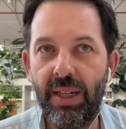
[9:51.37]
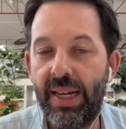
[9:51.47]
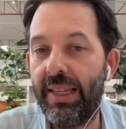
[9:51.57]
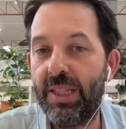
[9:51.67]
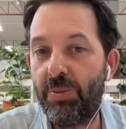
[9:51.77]

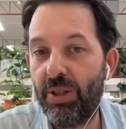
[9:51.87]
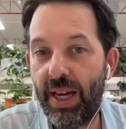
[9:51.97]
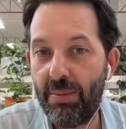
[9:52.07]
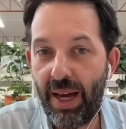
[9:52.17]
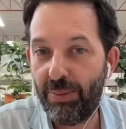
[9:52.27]
again, this book
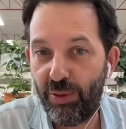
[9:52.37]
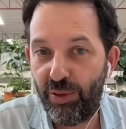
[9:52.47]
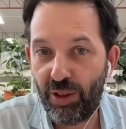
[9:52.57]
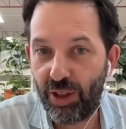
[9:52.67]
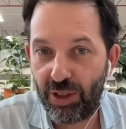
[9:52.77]
came out
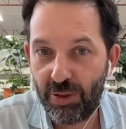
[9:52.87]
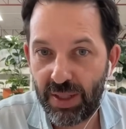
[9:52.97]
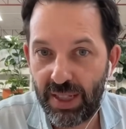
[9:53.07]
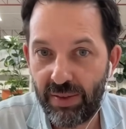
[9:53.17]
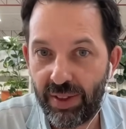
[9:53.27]
before
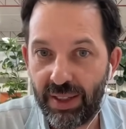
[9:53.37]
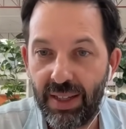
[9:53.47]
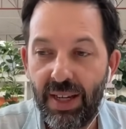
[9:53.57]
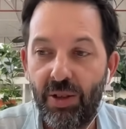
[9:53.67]
October 7,